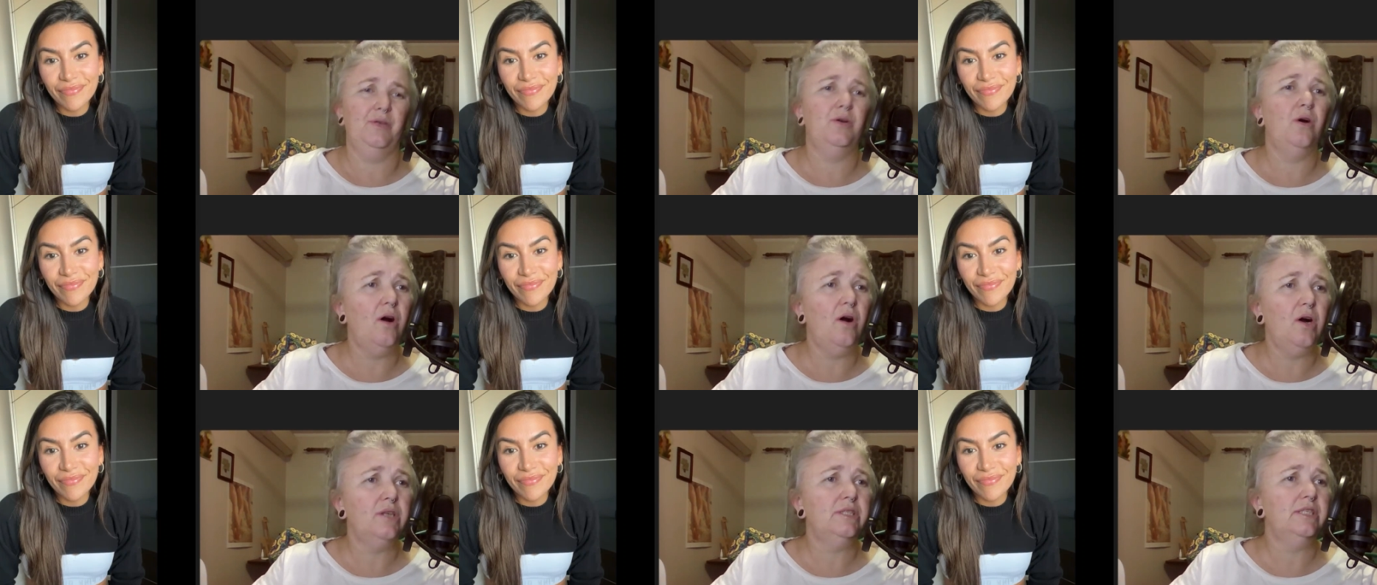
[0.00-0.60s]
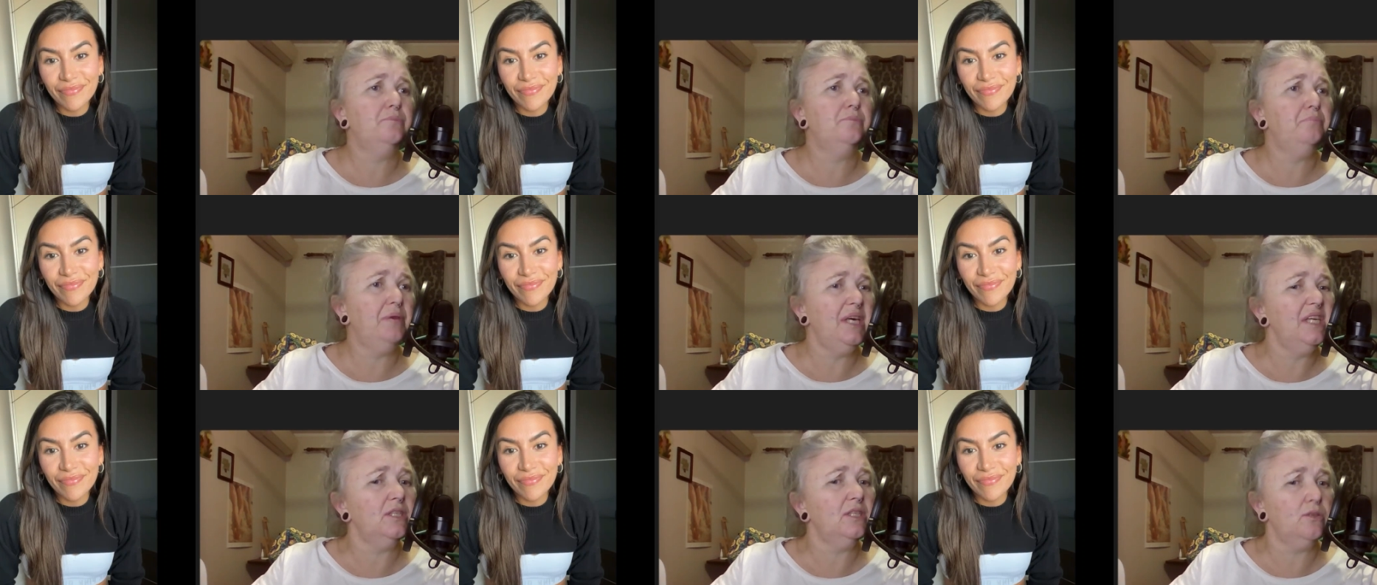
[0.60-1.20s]
Speaker 1: God
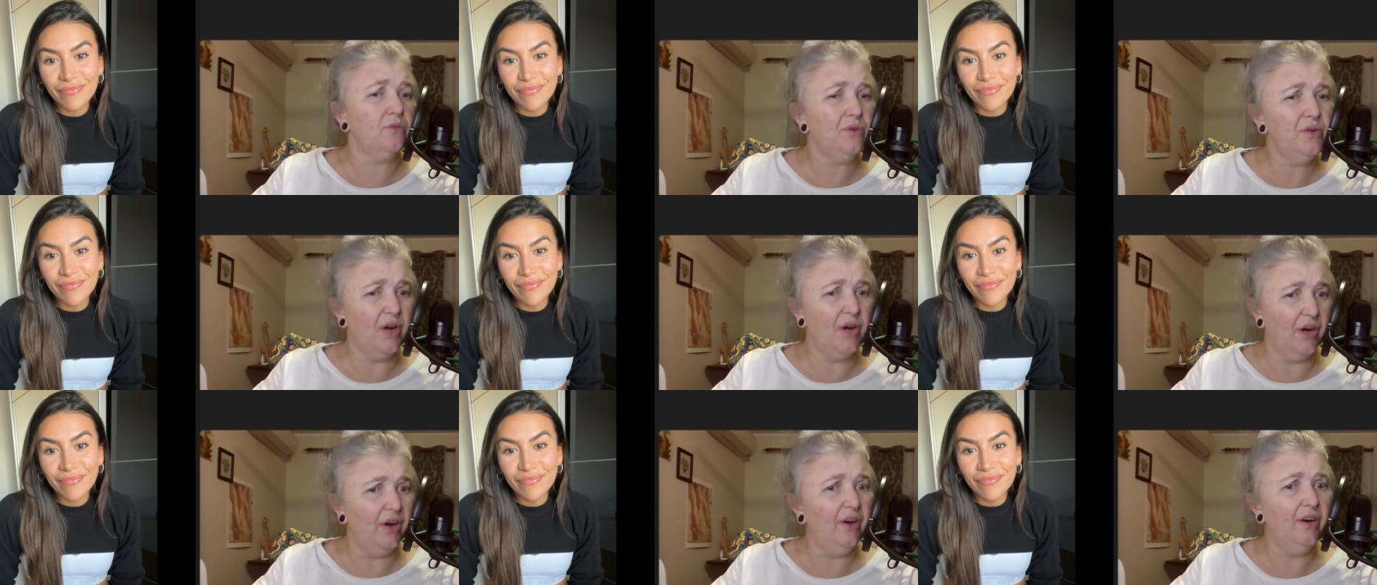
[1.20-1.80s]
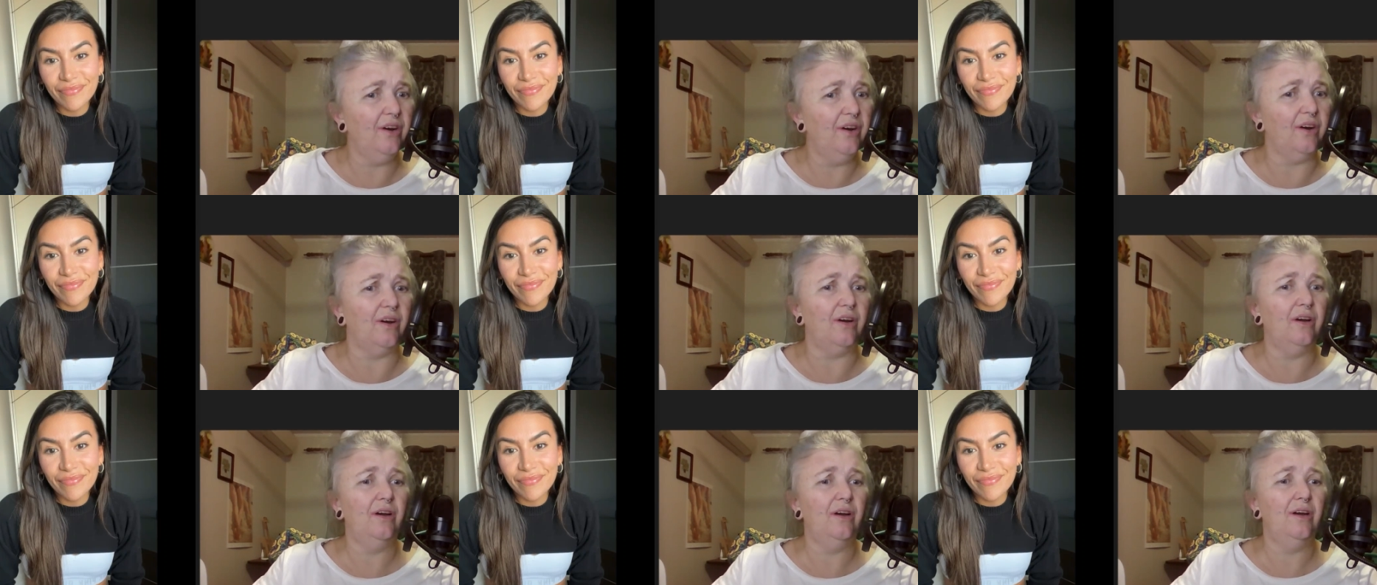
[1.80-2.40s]
speaks through her.